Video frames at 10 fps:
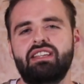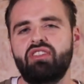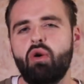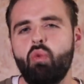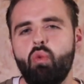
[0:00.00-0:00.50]

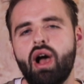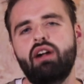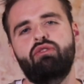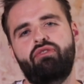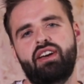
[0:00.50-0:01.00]
the
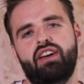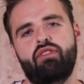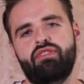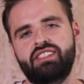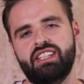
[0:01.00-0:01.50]
welfare
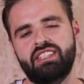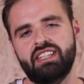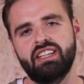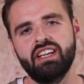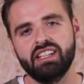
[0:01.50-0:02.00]
of the city,